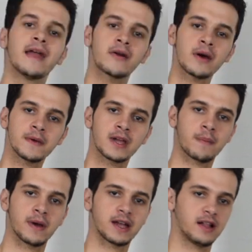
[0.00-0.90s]
Now, wrapping
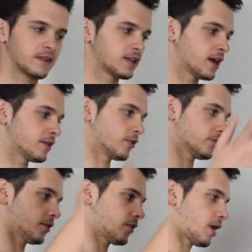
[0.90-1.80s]
up my Calvin Klein
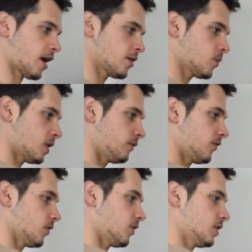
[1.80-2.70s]
order, I went
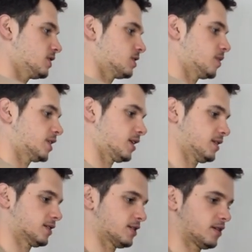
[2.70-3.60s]
for this
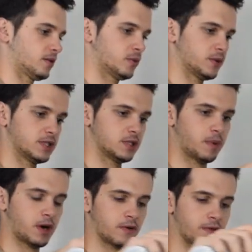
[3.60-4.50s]
metallic shirt, which is
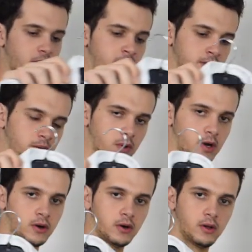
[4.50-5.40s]
part of the Andy
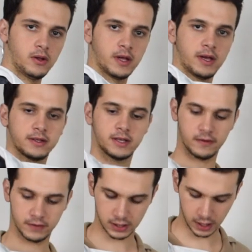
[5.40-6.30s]
Warhol and
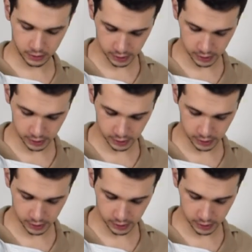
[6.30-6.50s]
Calvin Klein